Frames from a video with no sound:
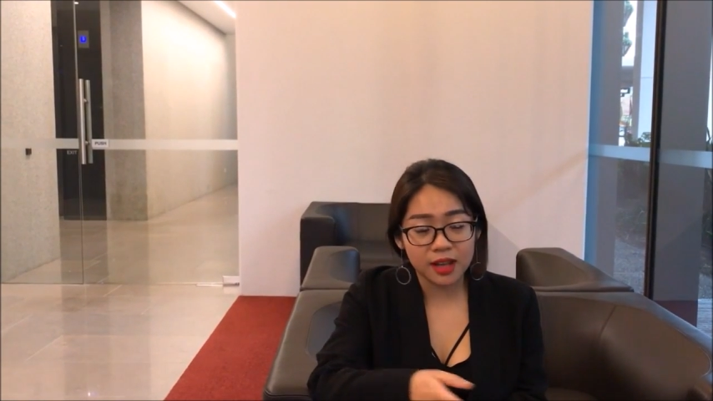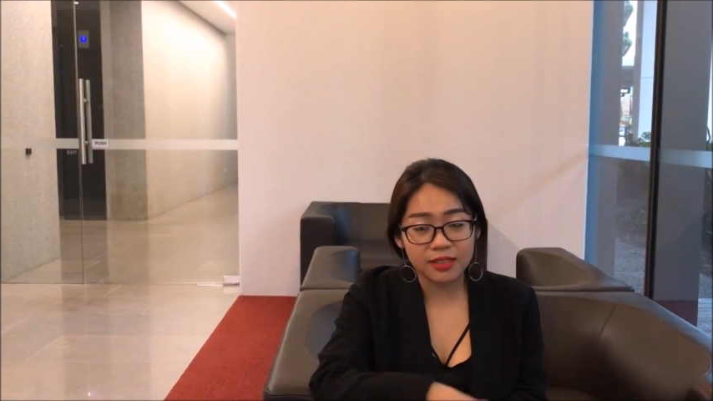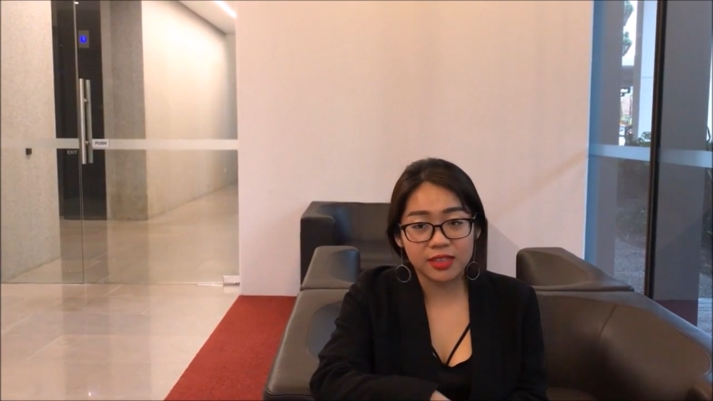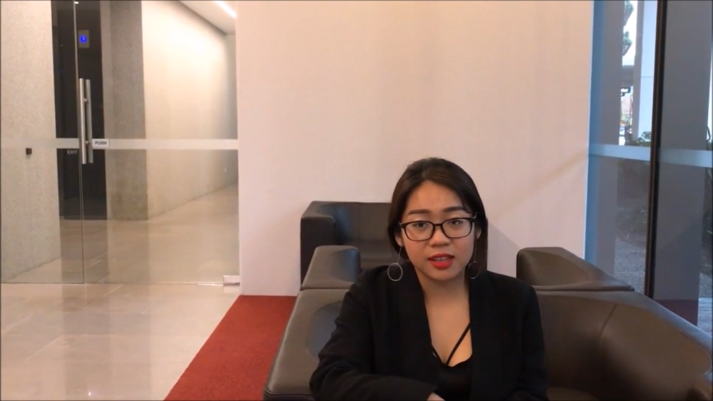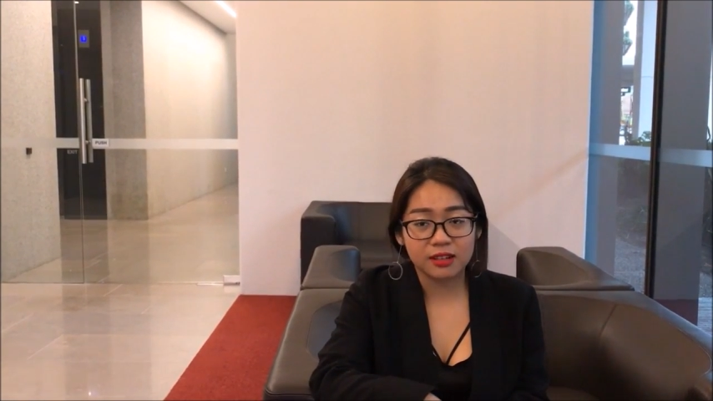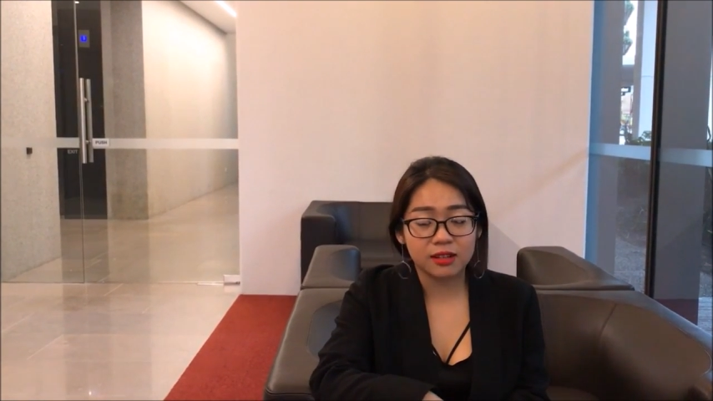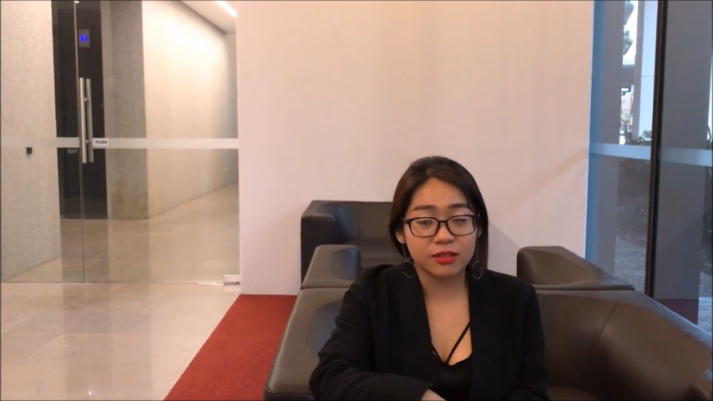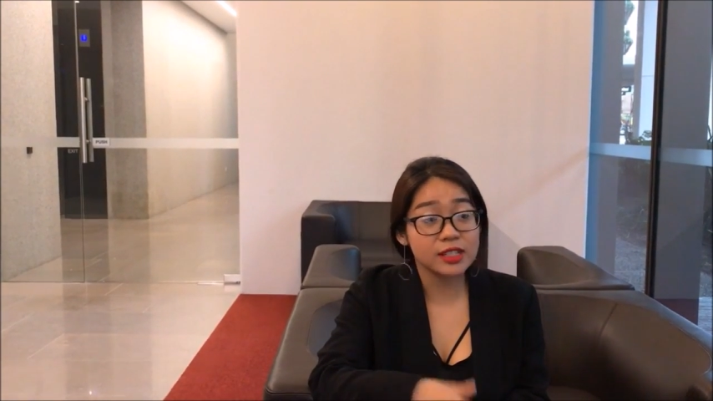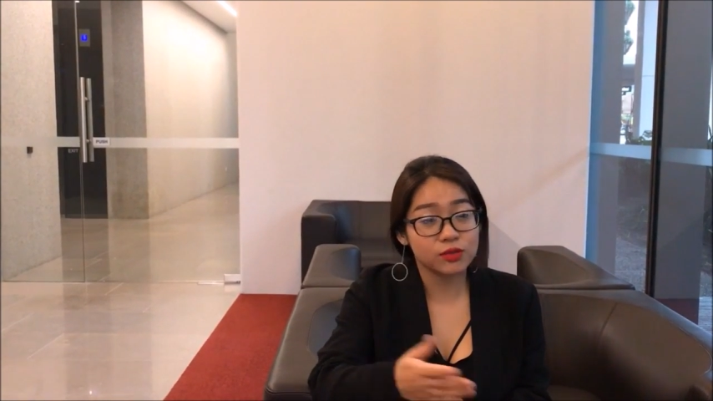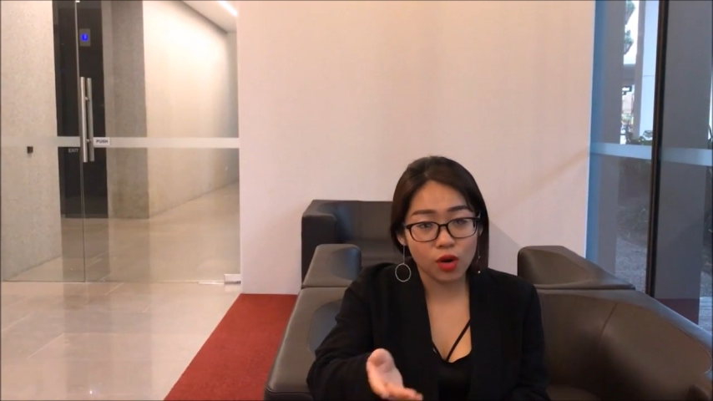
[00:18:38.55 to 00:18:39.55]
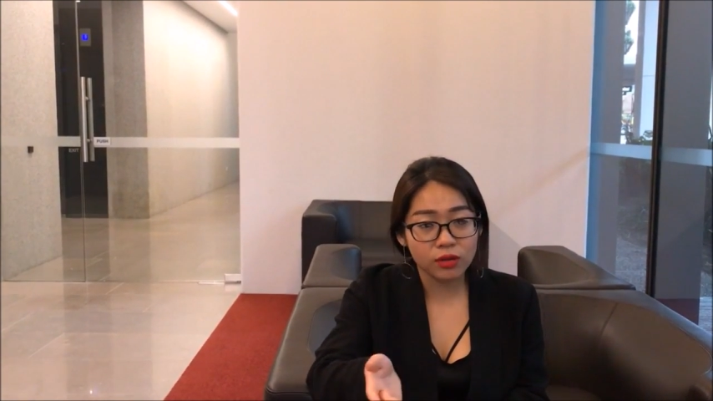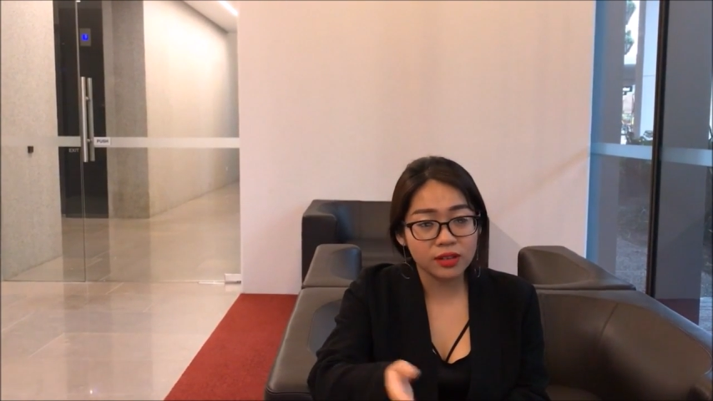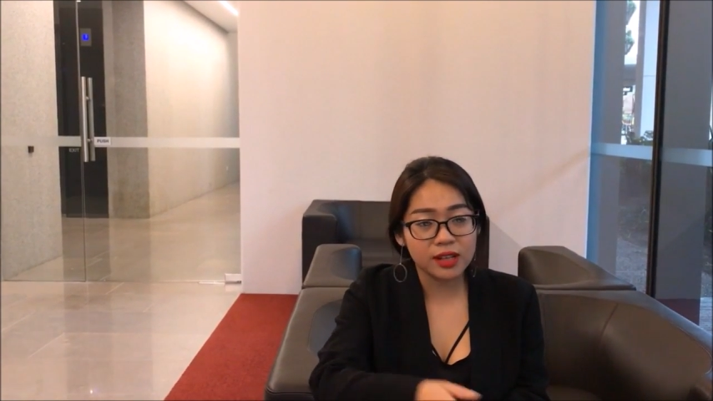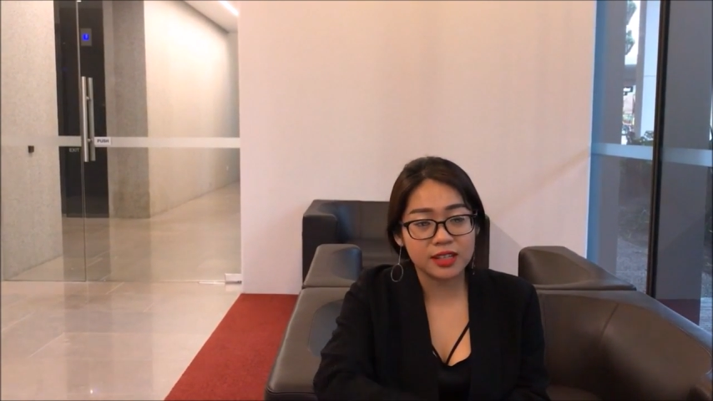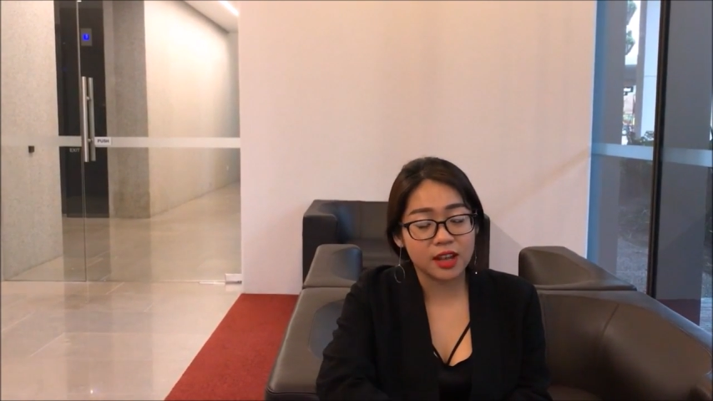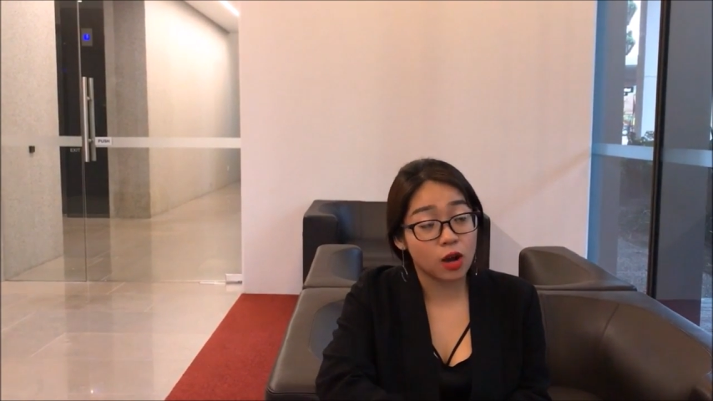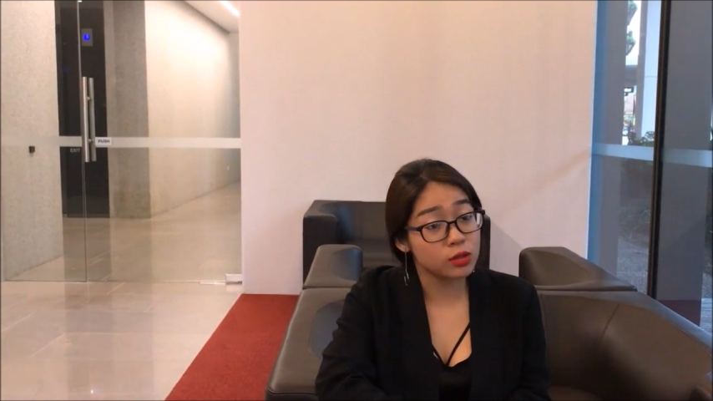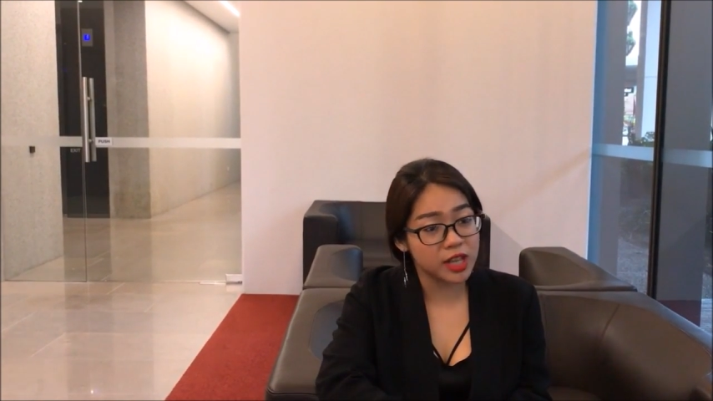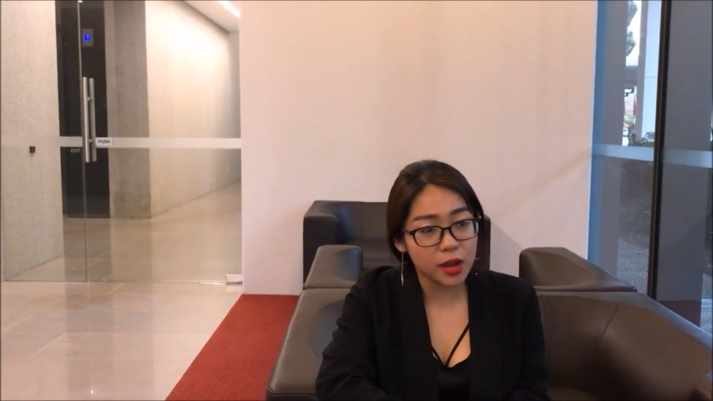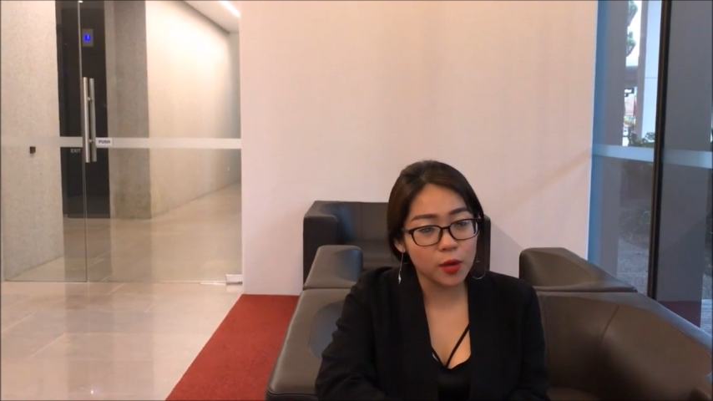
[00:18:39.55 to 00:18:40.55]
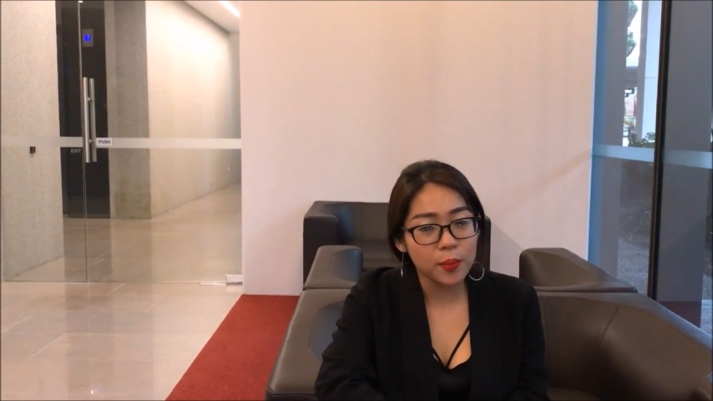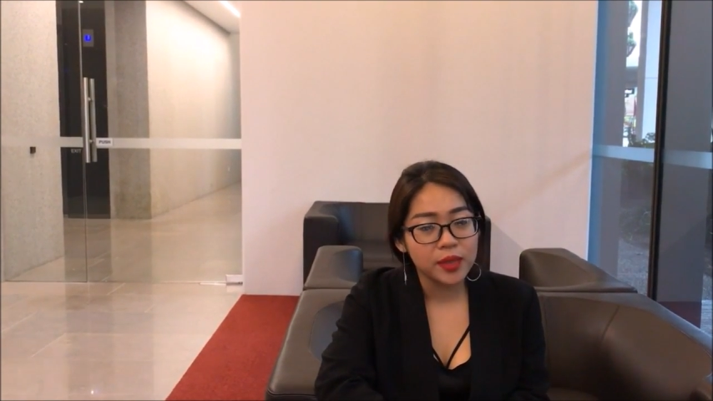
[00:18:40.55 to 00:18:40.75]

at the restaurant at the hotel,